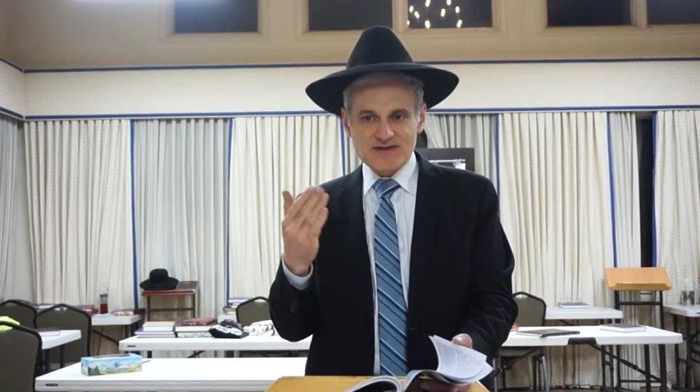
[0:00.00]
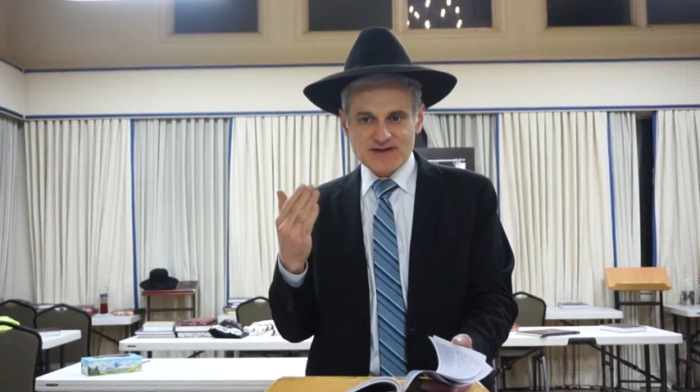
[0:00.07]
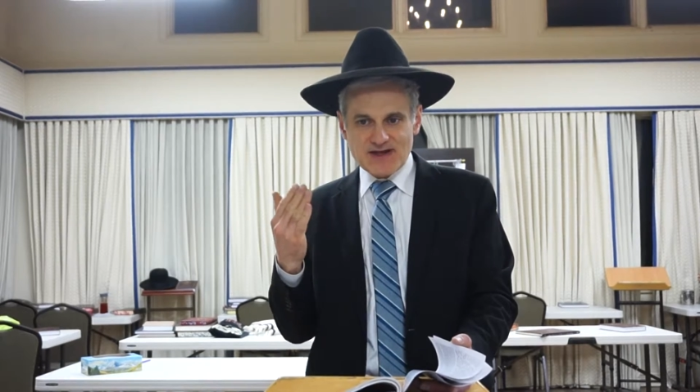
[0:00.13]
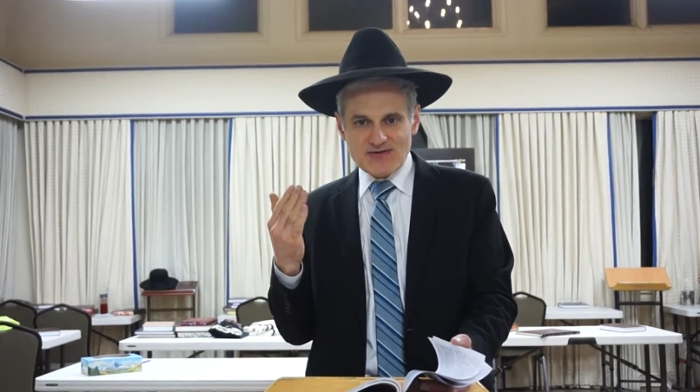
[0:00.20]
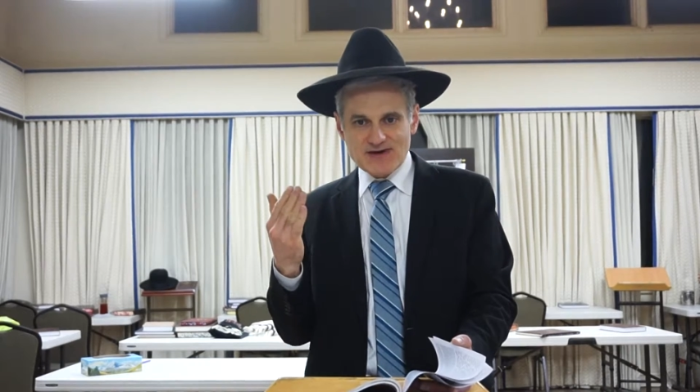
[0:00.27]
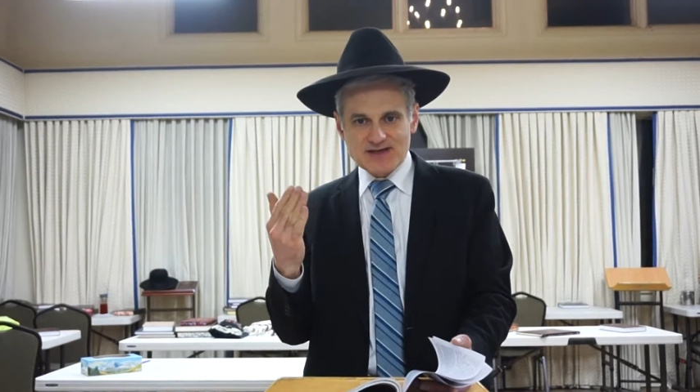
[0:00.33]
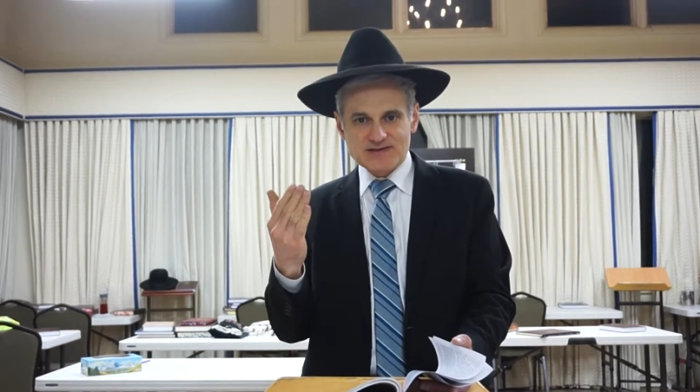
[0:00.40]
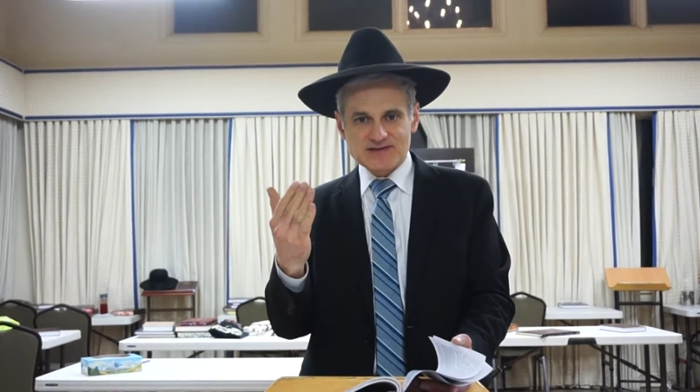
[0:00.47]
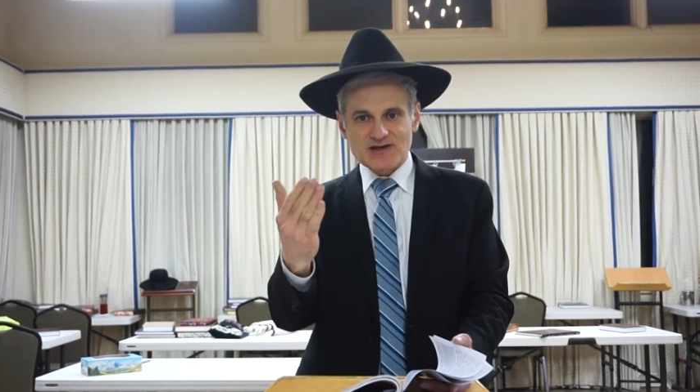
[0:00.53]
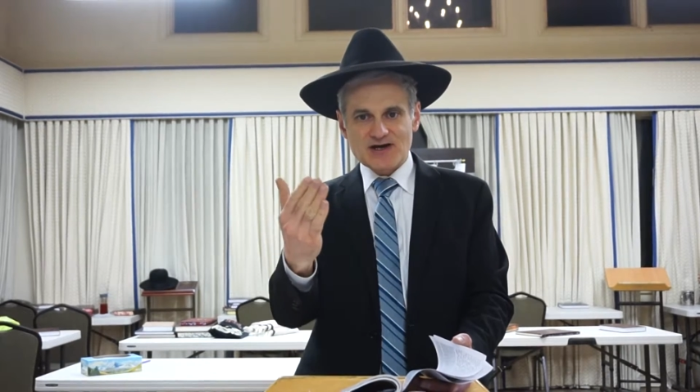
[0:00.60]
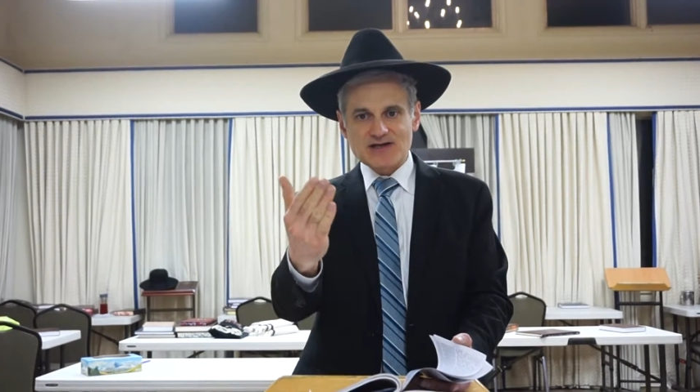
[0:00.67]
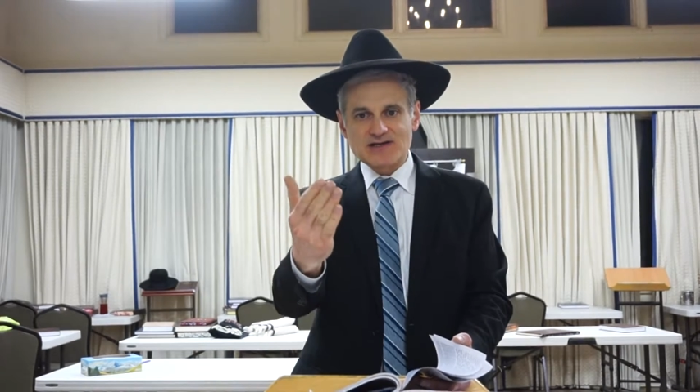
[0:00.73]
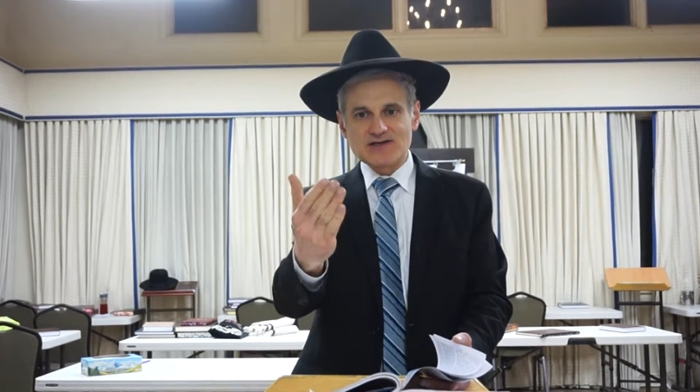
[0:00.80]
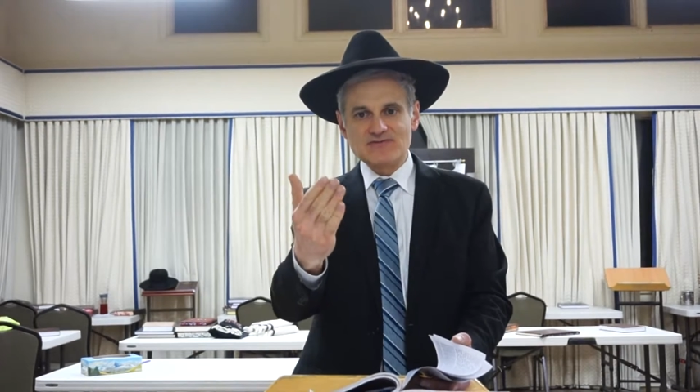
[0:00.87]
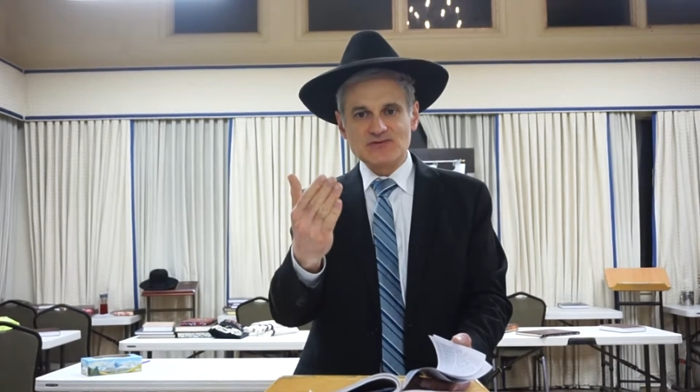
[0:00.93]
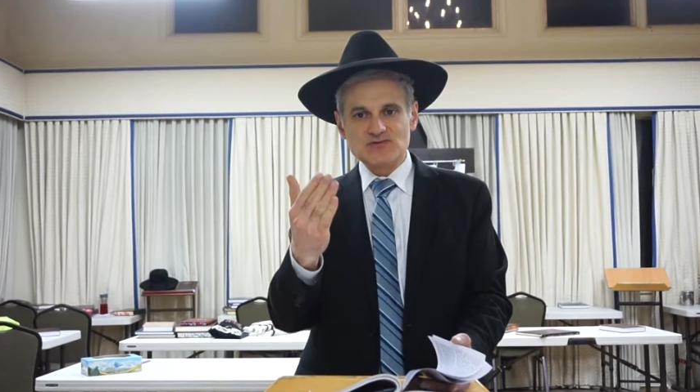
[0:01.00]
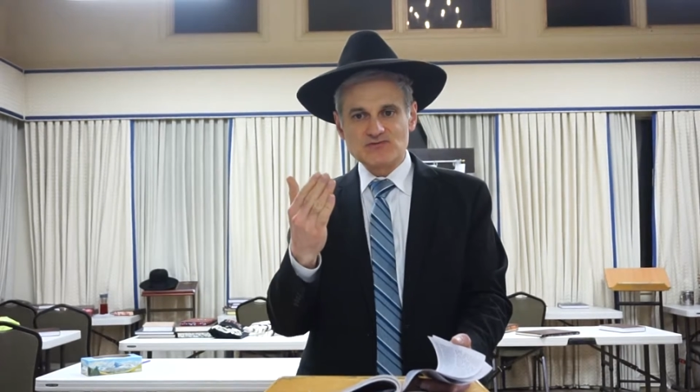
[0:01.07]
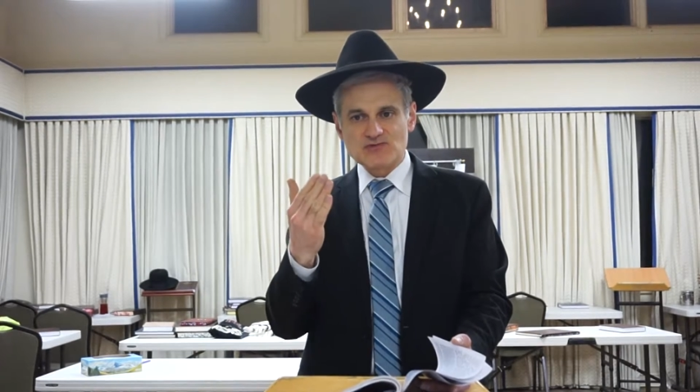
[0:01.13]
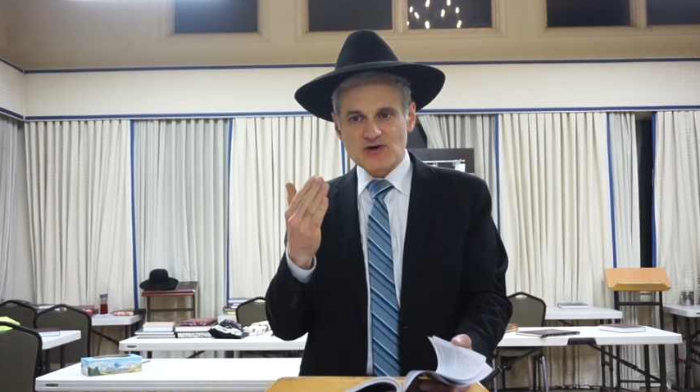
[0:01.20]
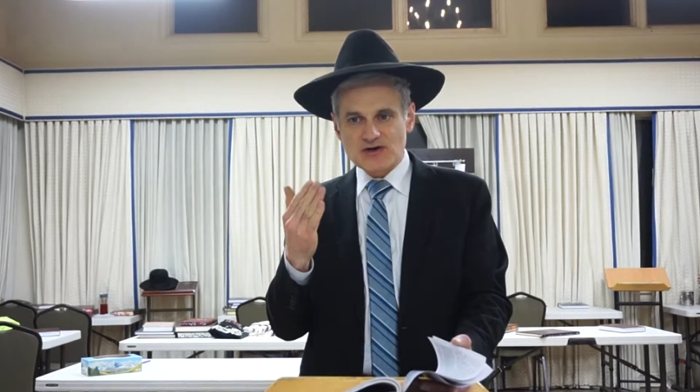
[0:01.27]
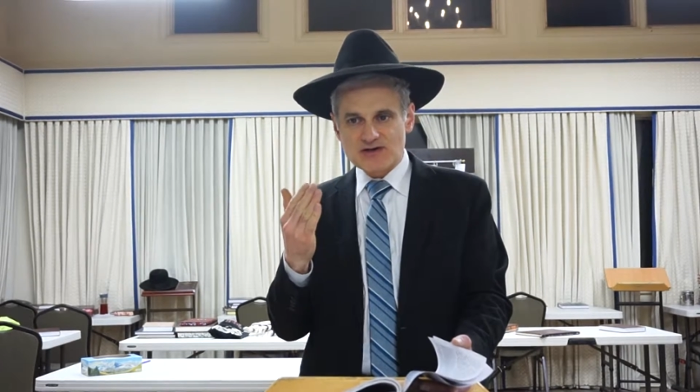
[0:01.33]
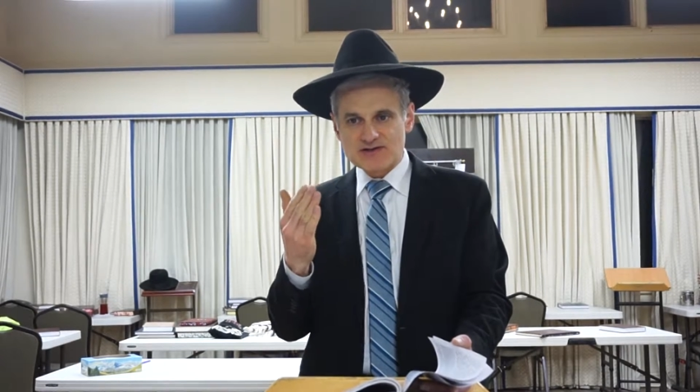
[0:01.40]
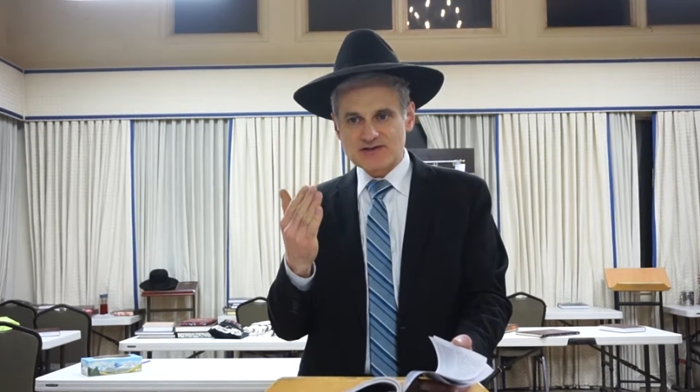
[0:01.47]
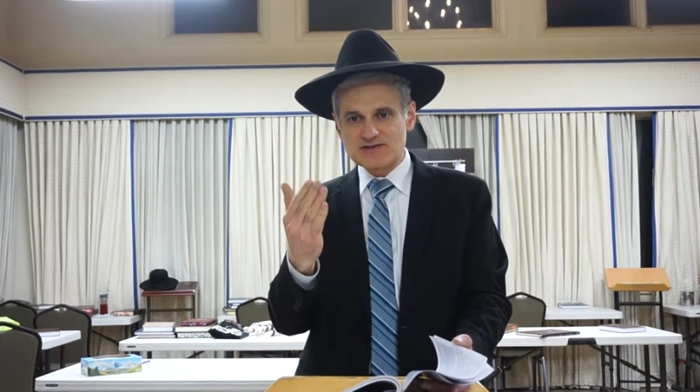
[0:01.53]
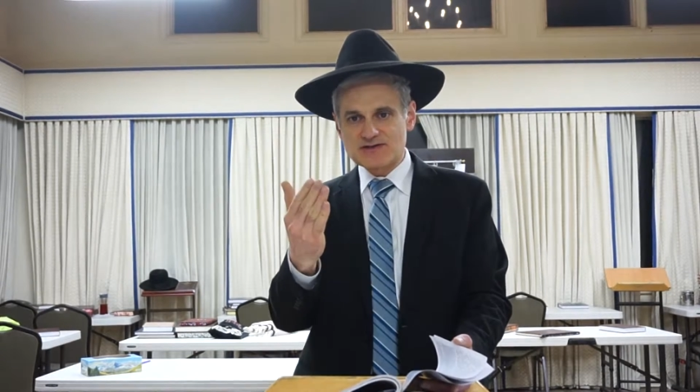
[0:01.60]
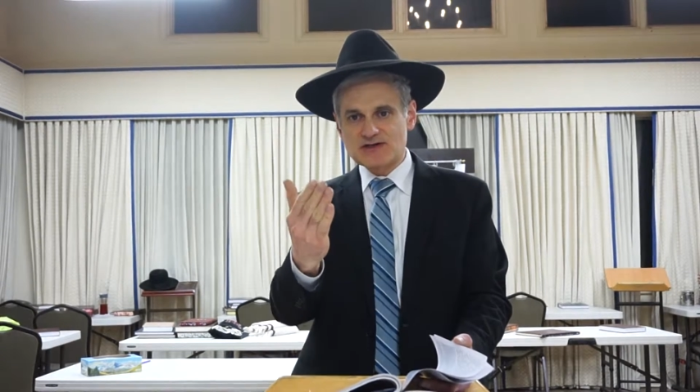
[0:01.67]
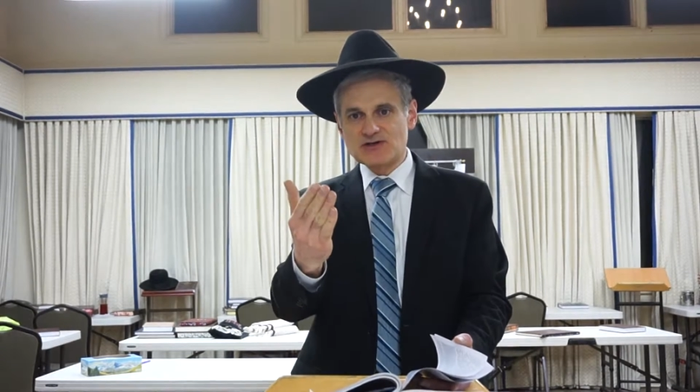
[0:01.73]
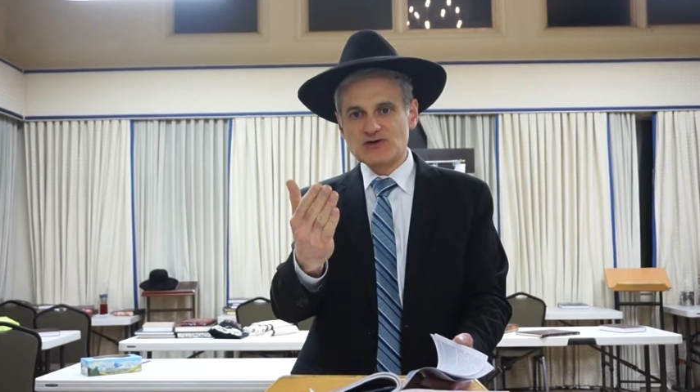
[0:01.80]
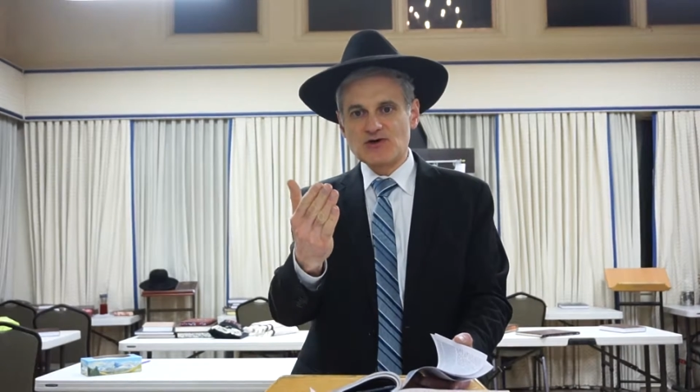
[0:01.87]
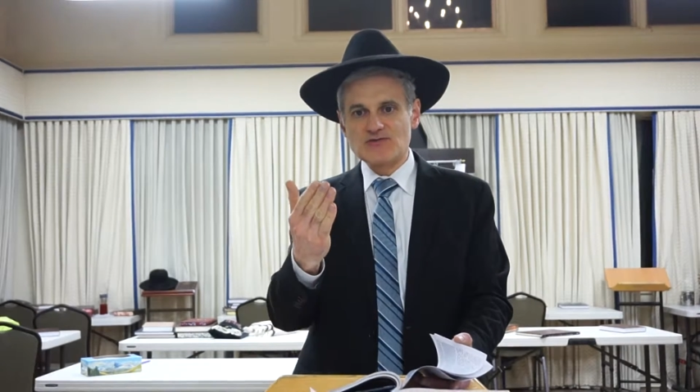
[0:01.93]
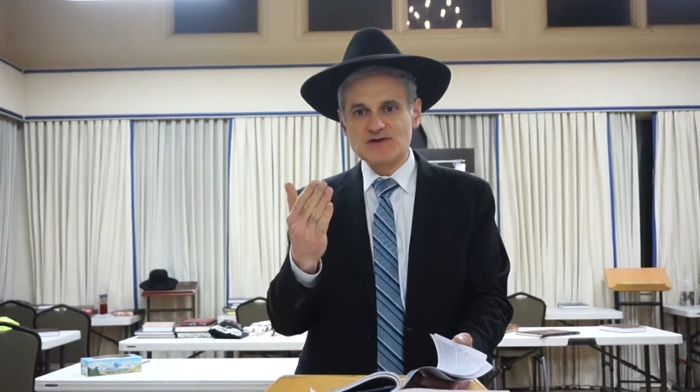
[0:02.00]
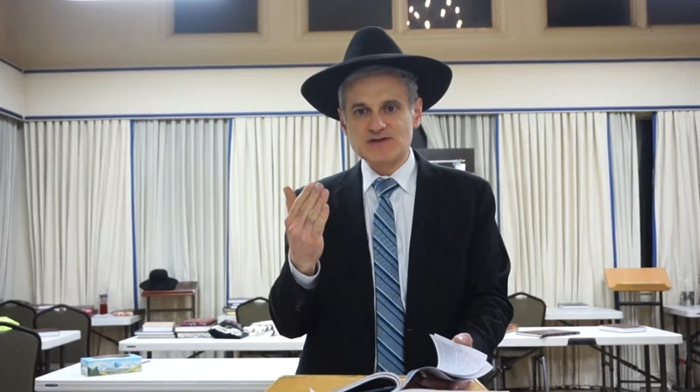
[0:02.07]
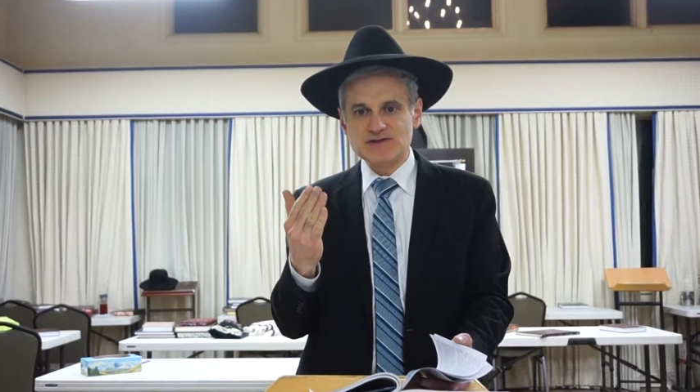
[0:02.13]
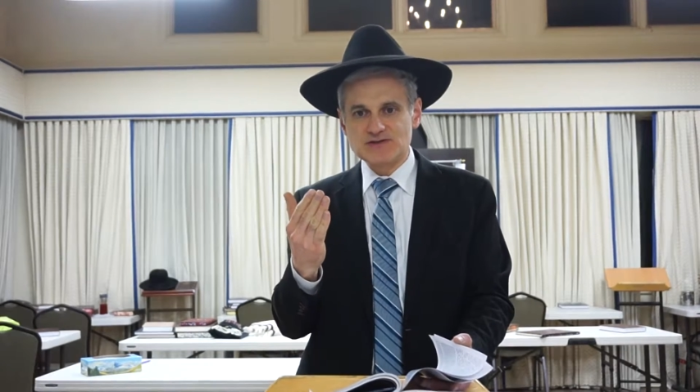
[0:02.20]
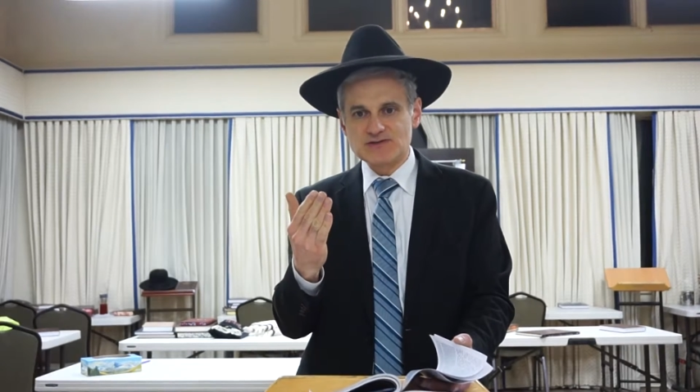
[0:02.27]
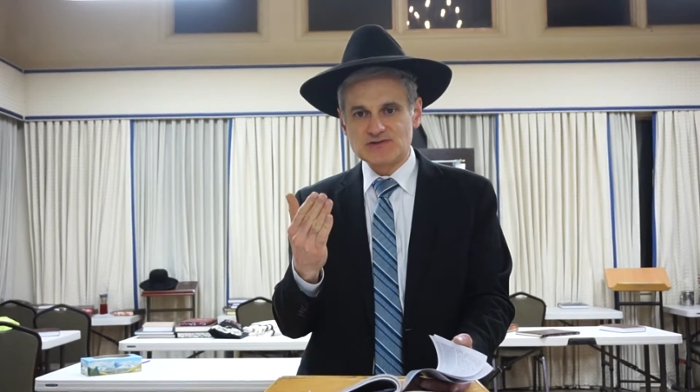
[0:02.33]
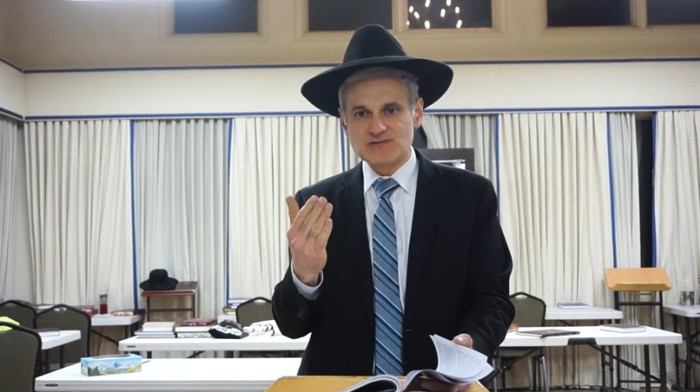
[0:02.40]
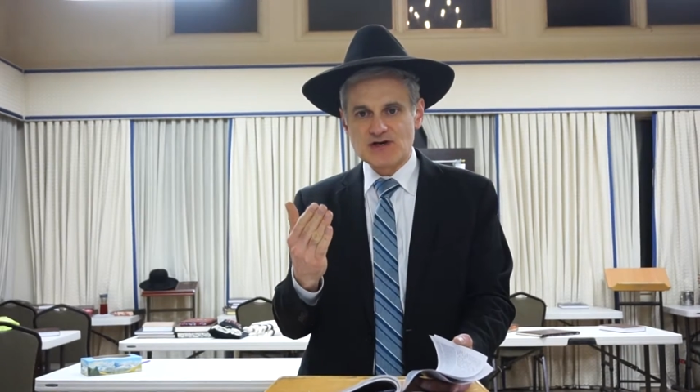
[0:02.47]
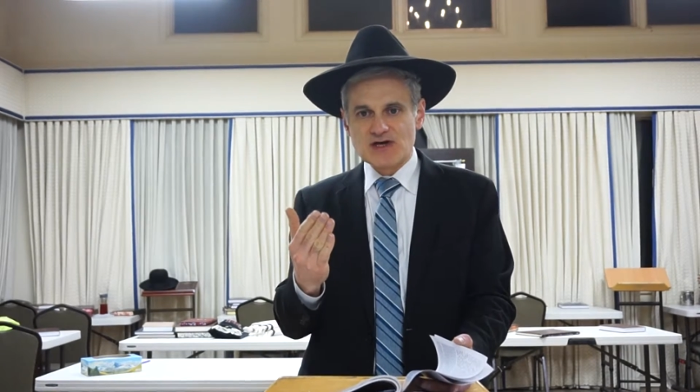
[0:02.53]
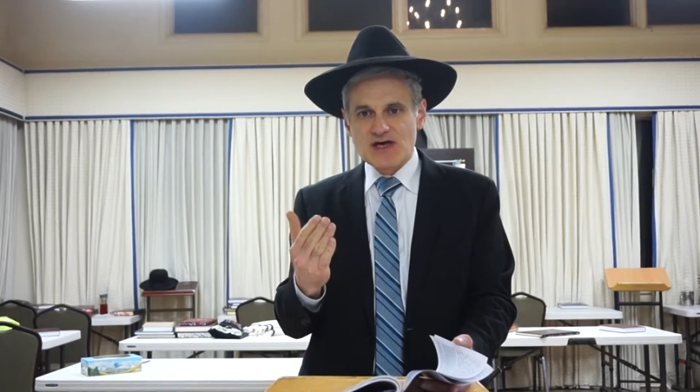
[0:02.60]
and now I can start giving you brachas so they can go into you.